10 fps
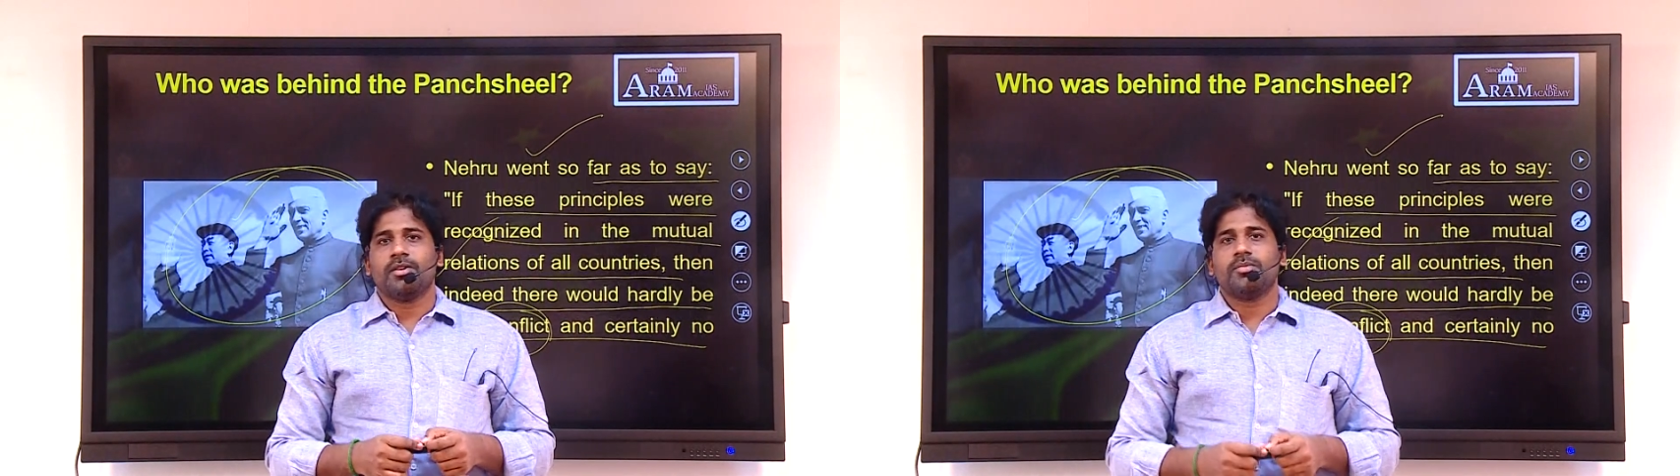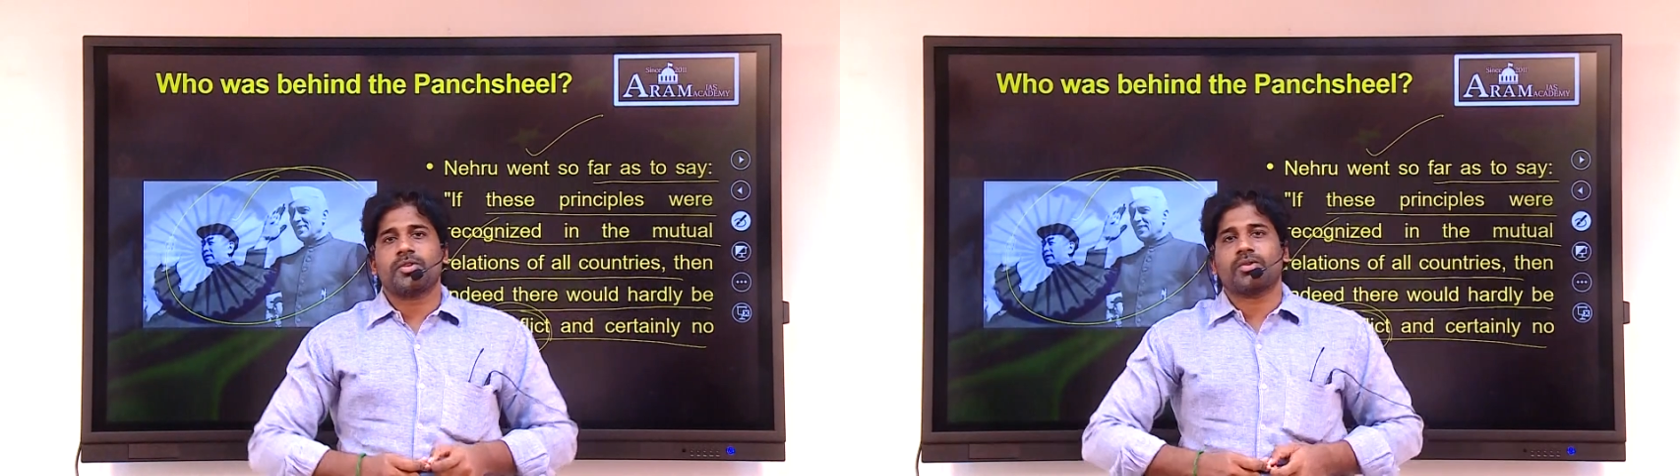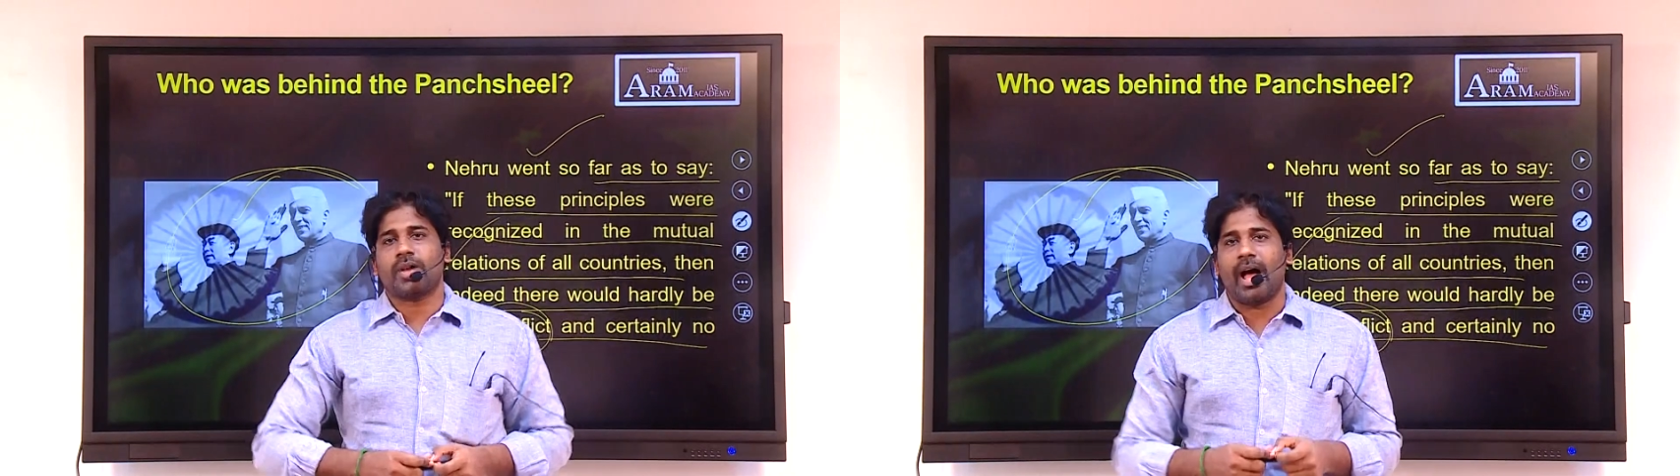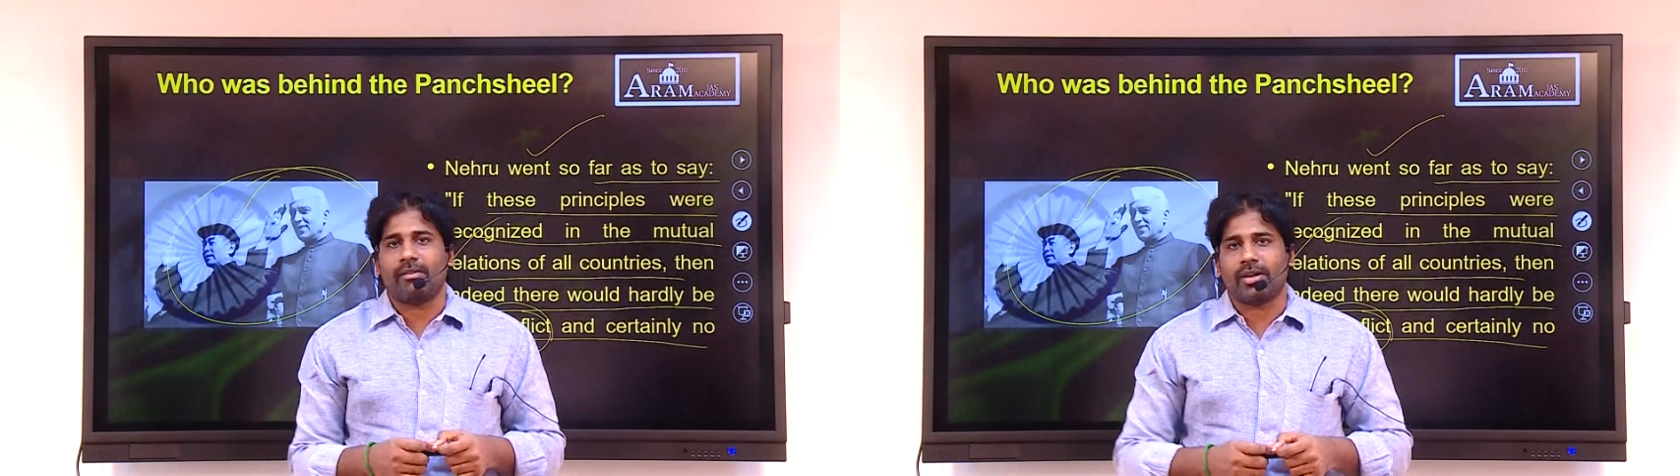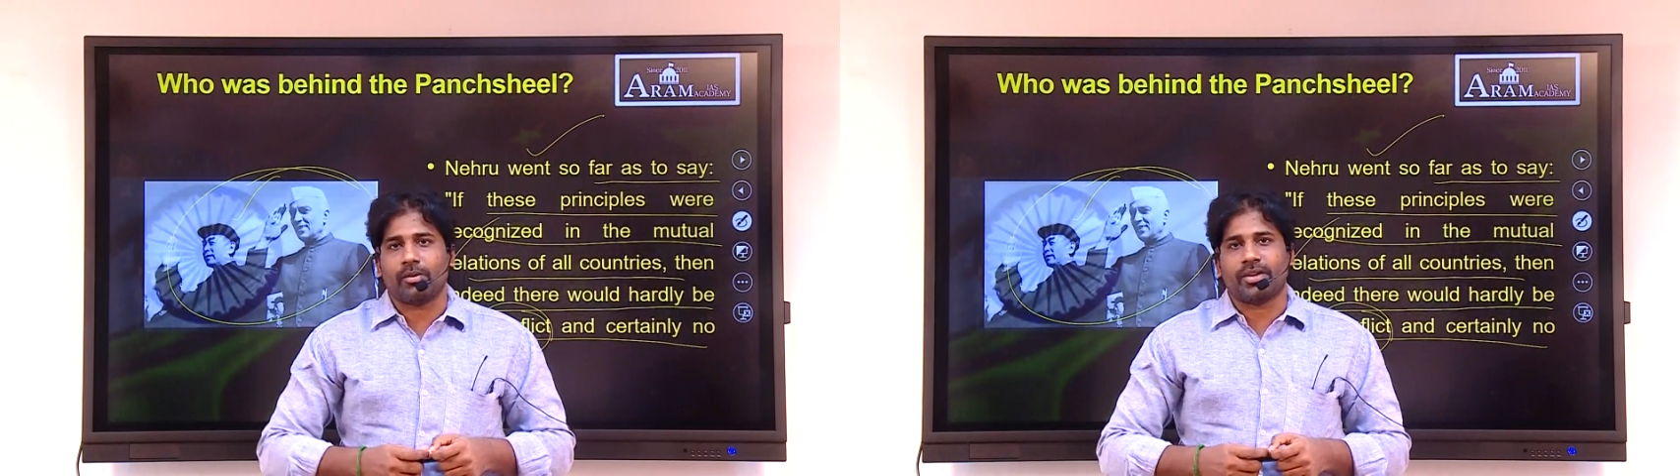We should have
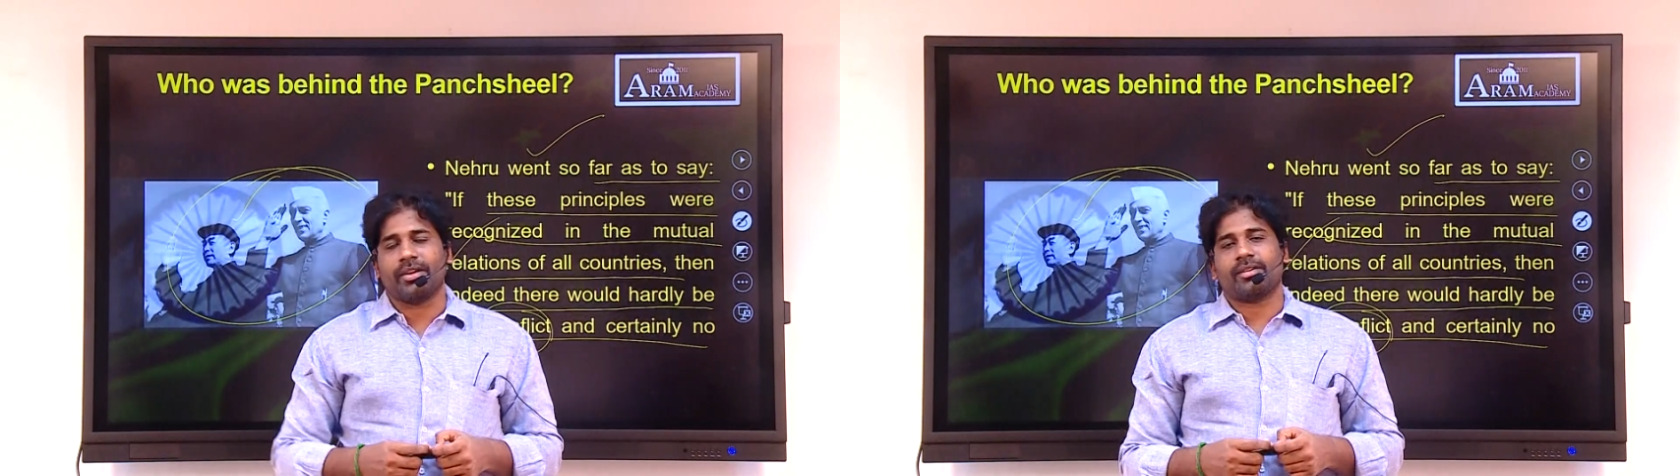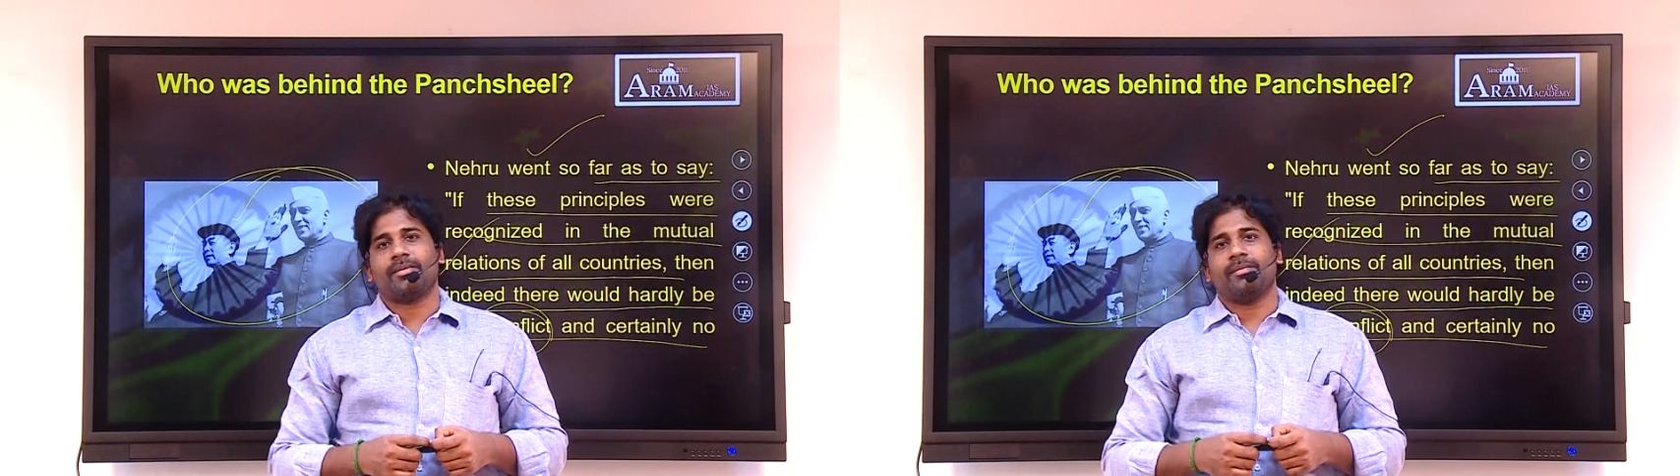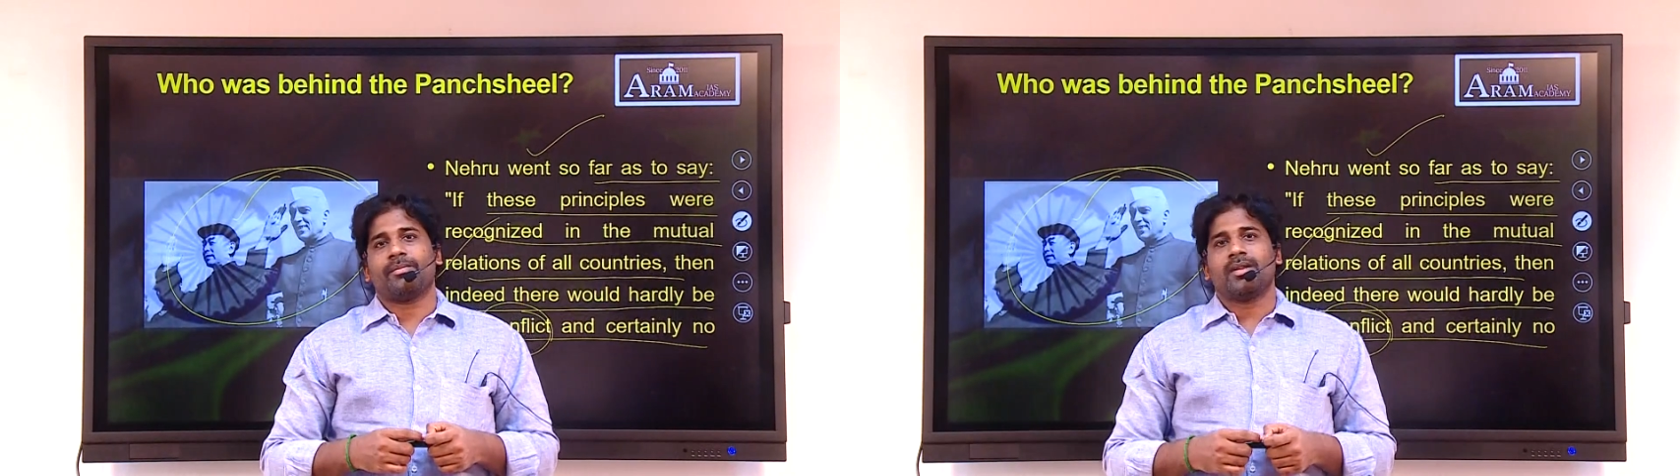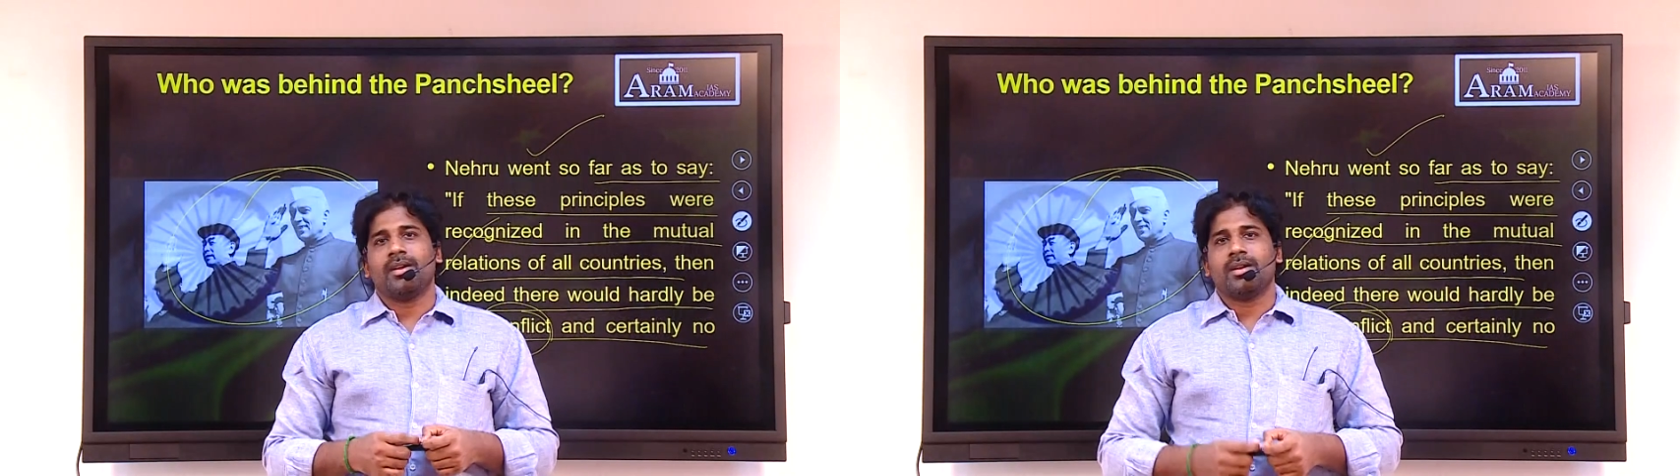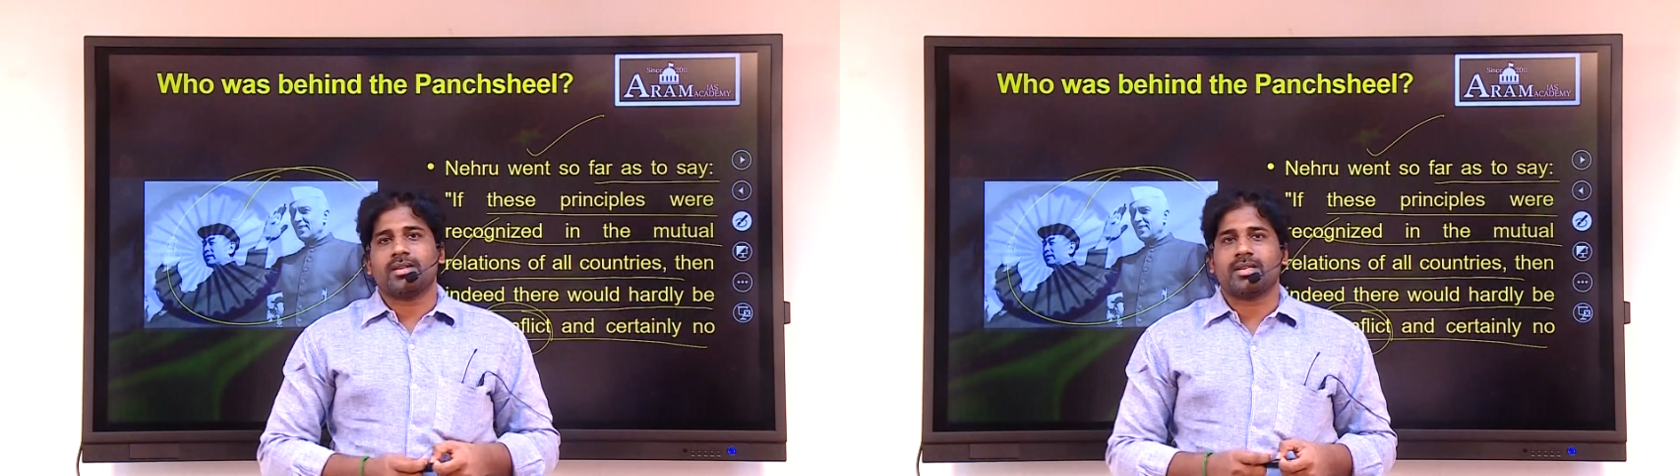a doubt here. Is